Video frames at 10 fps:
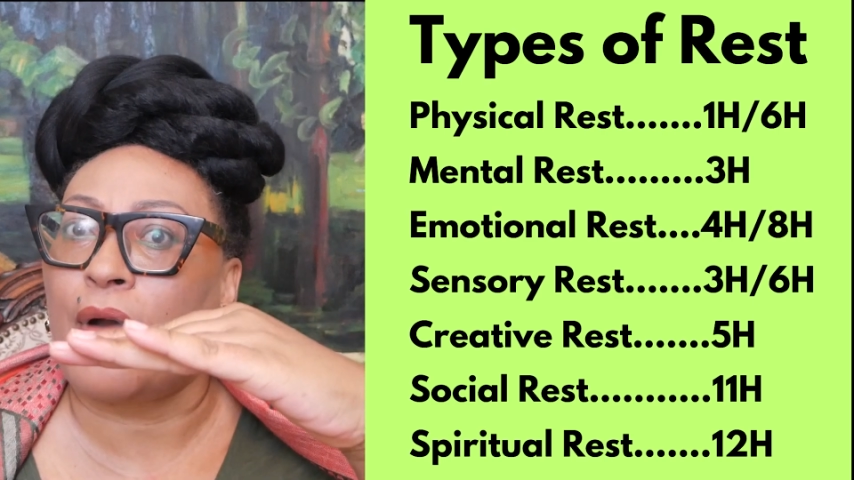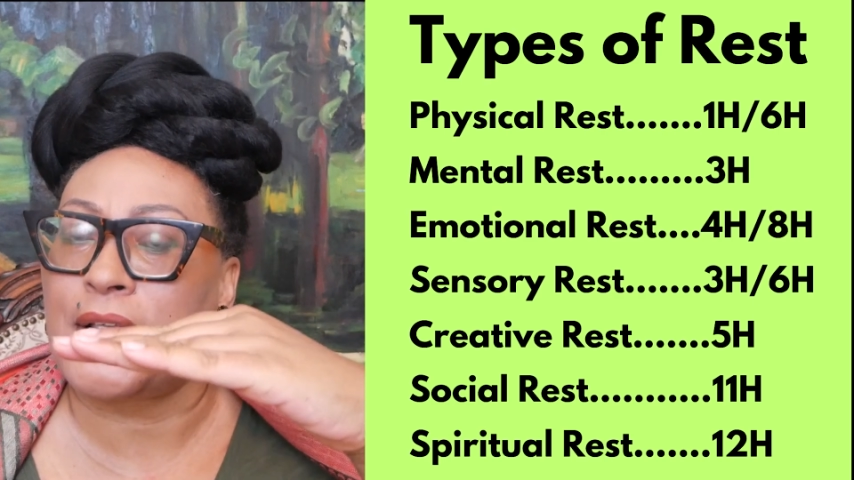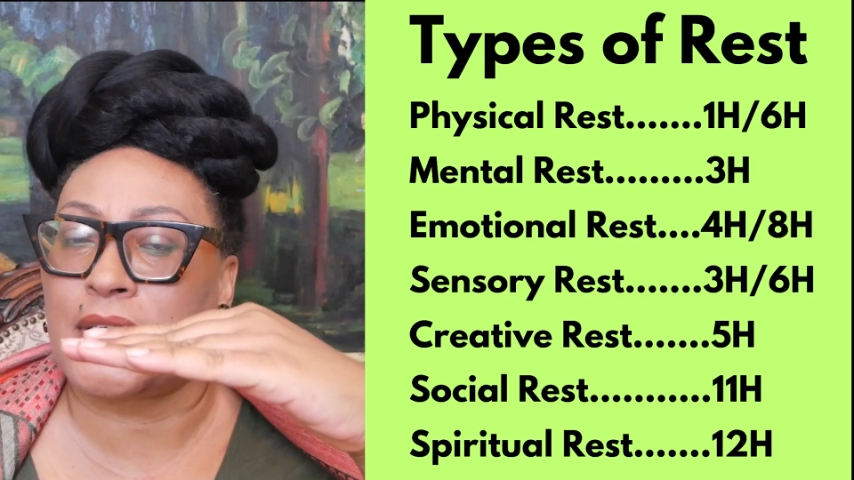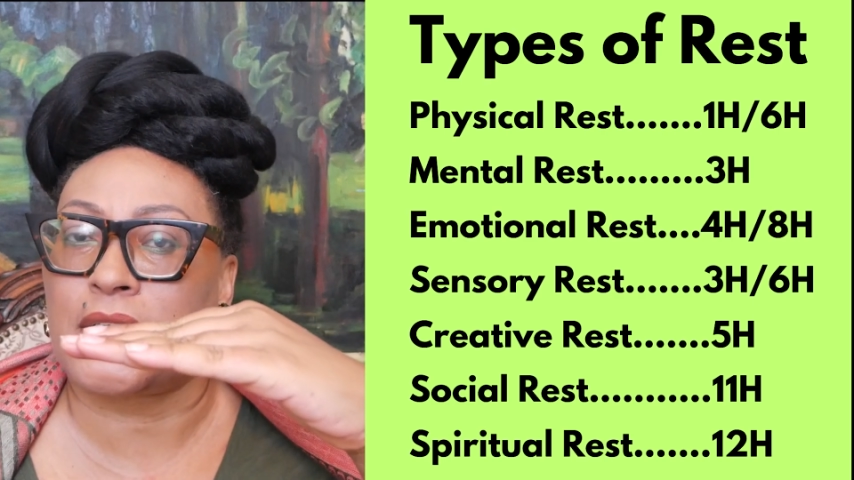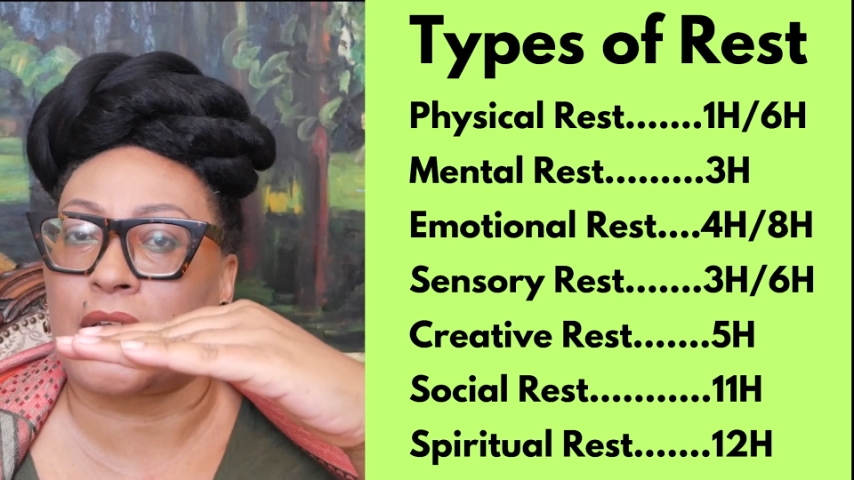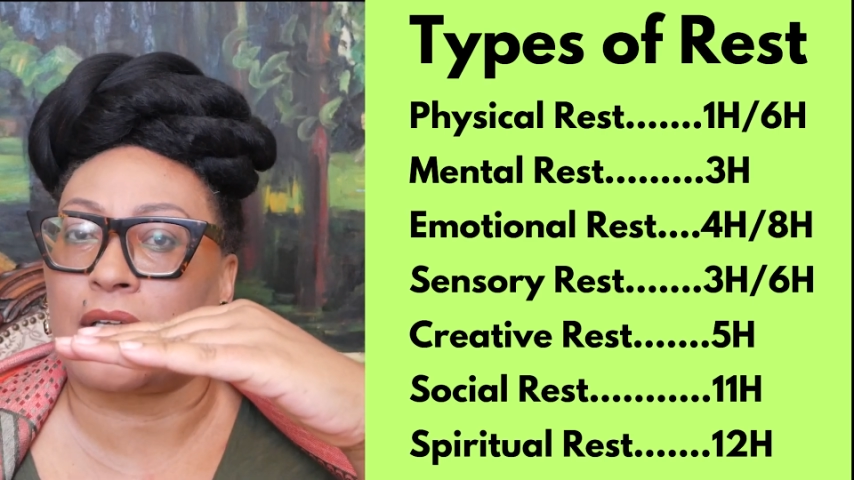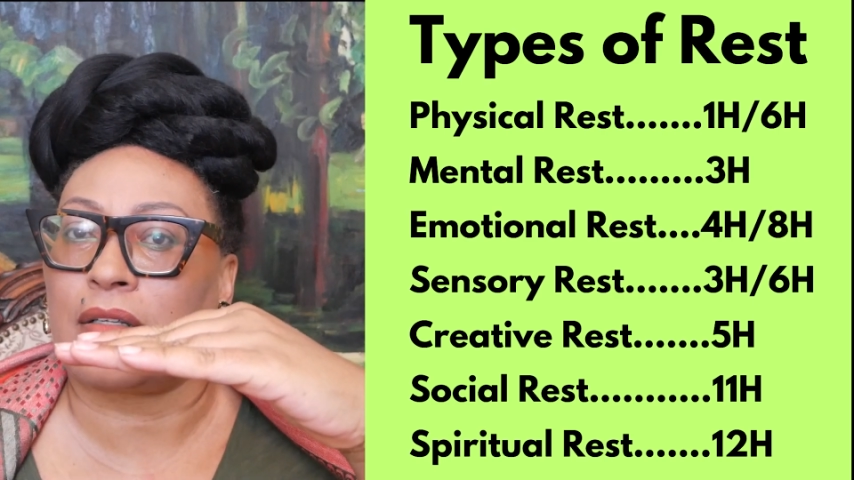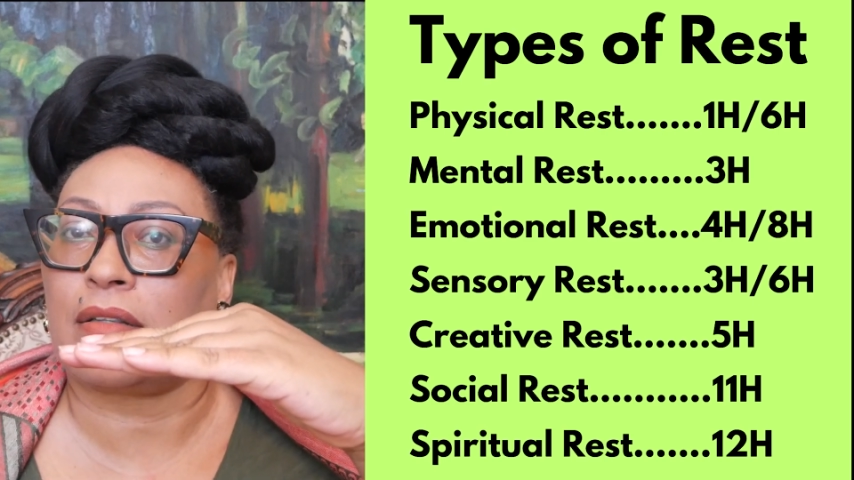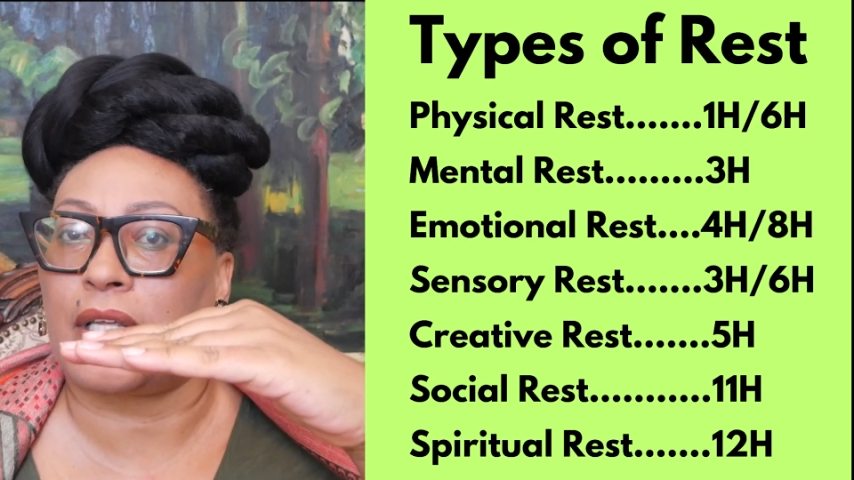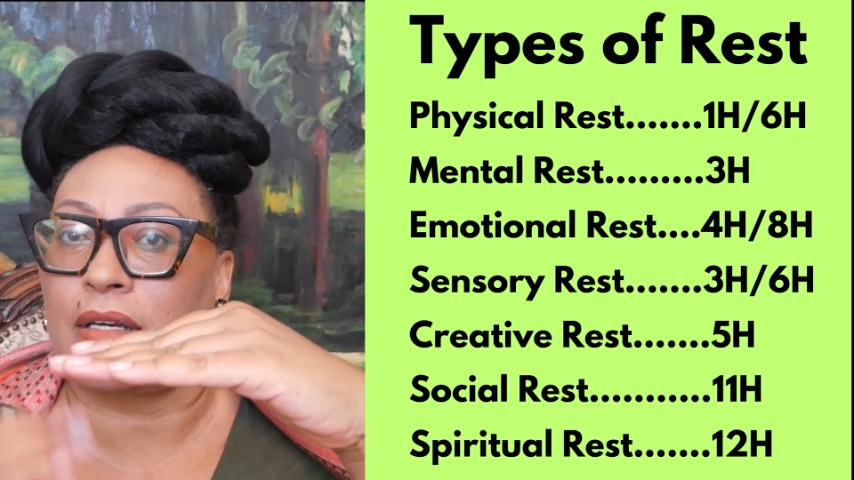
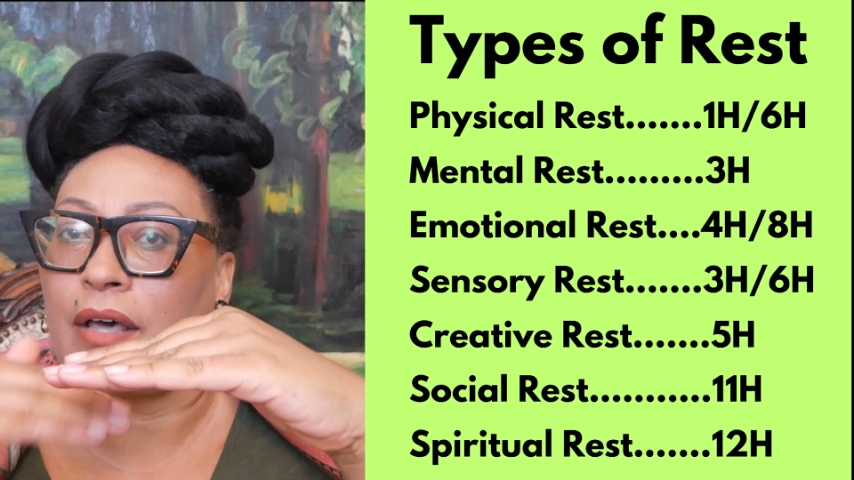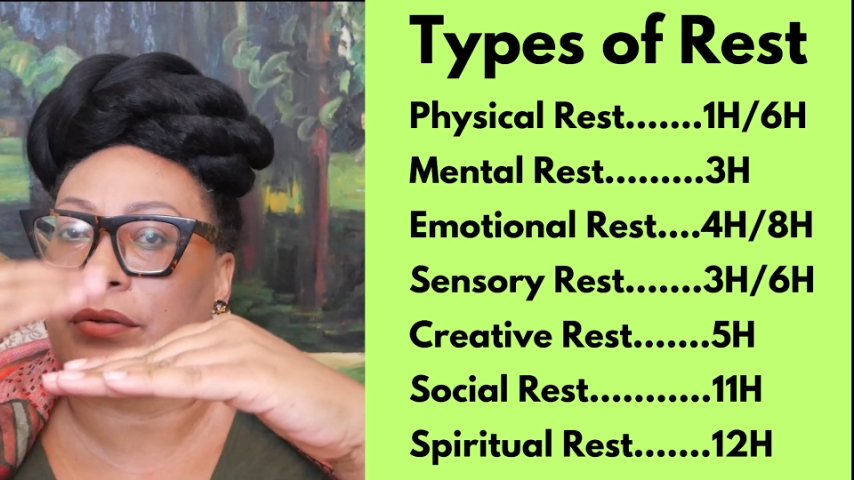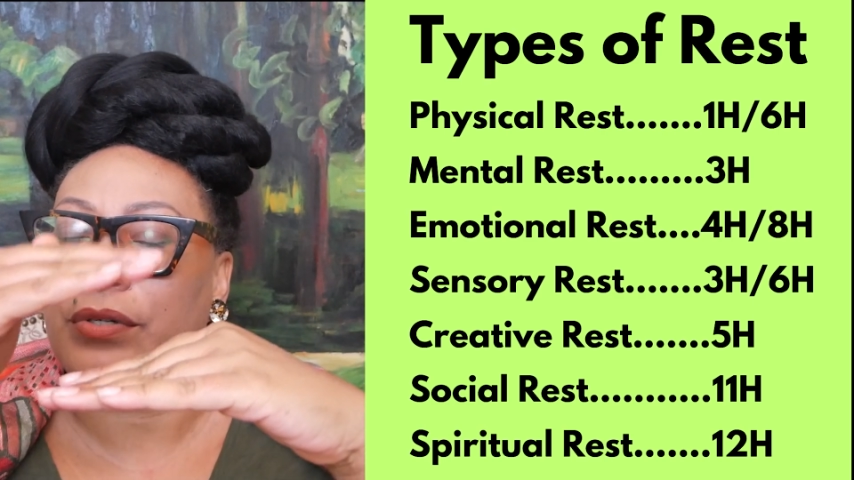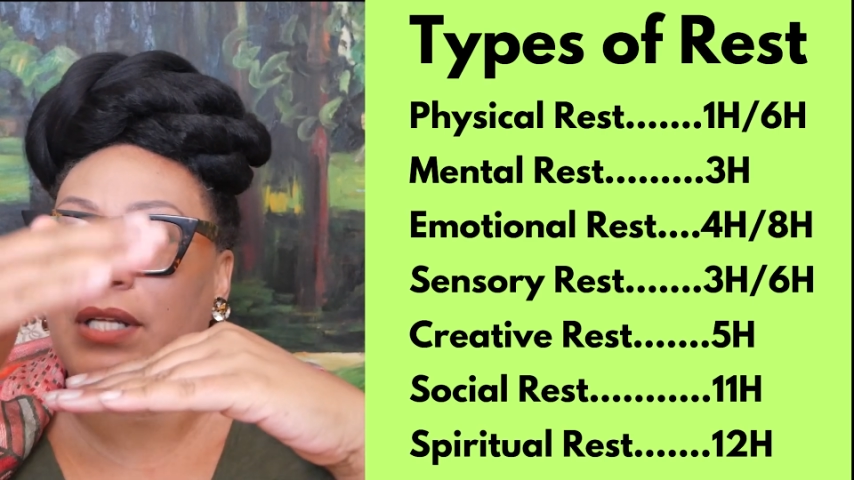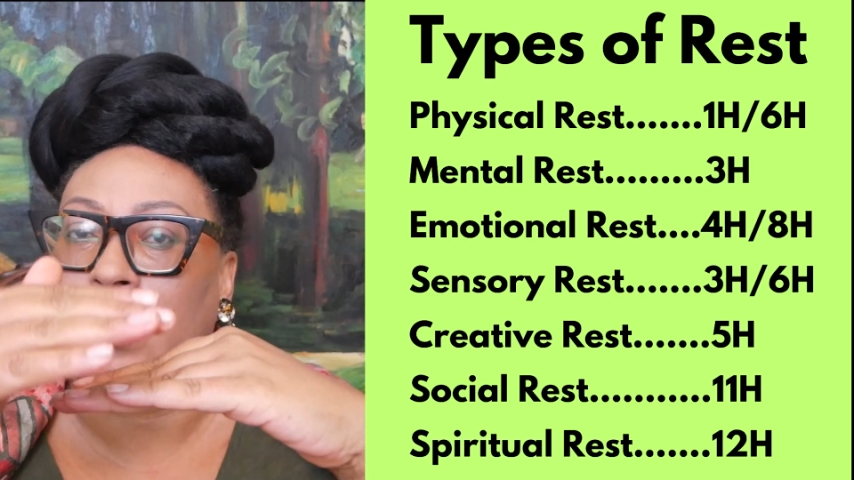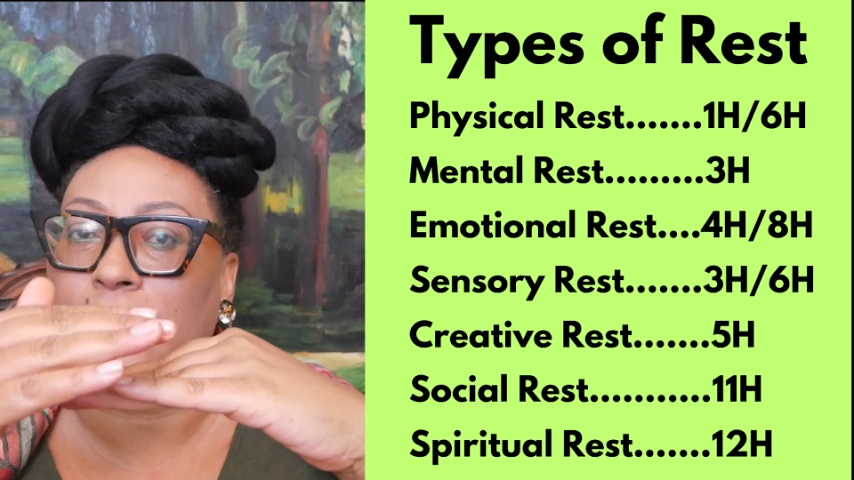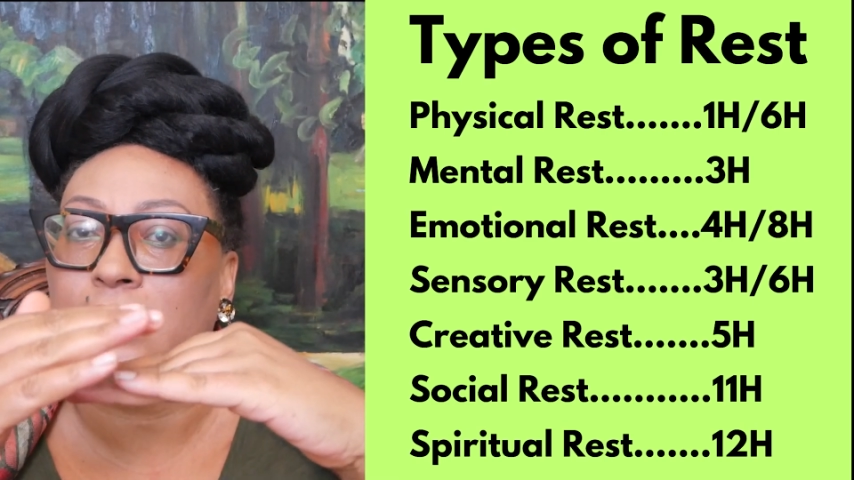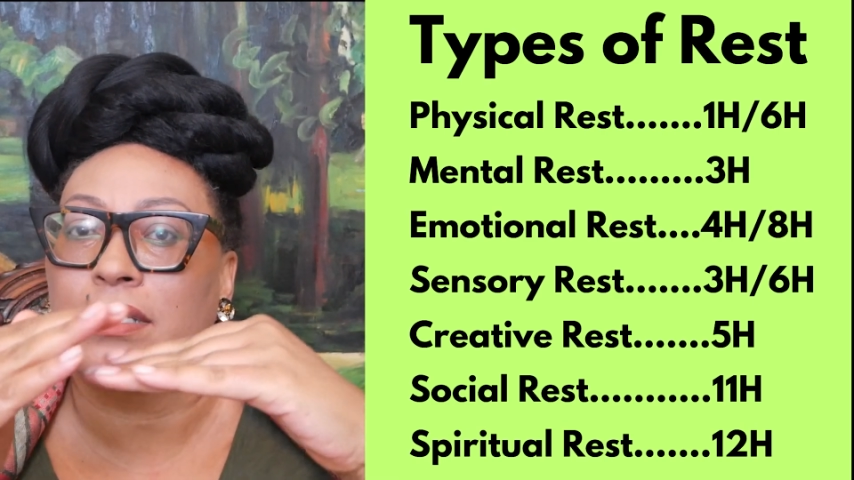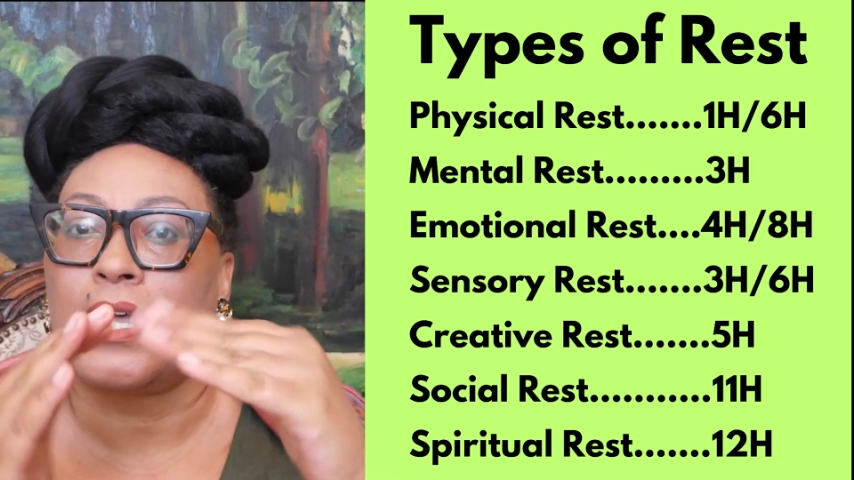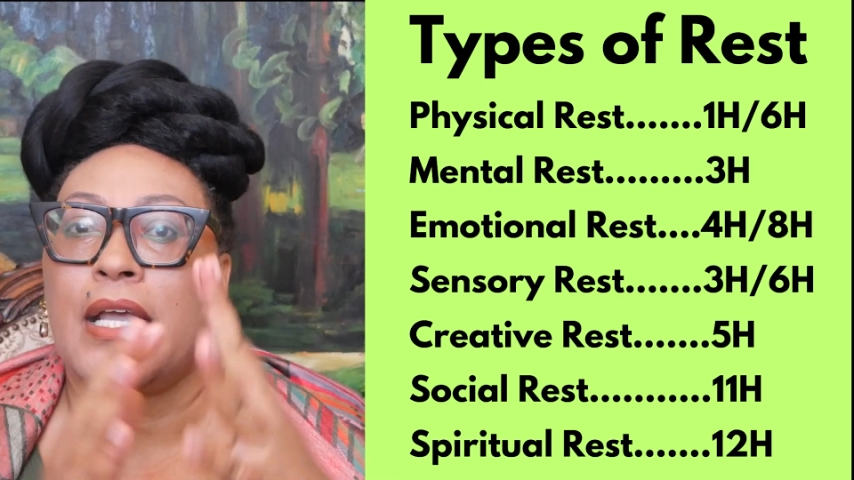resting than other signs.